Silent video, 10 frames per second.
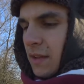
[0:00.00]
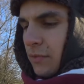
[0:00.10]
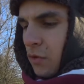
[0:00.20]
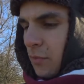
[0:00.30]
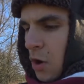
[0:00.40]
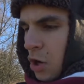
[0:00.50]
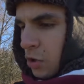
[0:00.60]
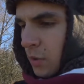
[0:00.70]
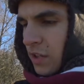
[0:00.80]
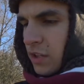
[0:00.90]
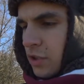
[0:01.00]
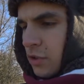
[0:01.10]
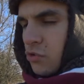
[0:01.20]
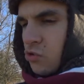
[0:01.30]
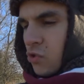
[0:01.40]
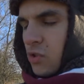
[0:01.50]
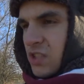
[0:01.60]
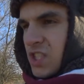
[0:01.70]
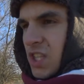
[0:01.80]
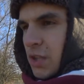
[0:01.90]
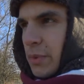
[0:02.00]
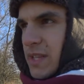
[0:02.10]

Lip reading: They form quite huge roosts in the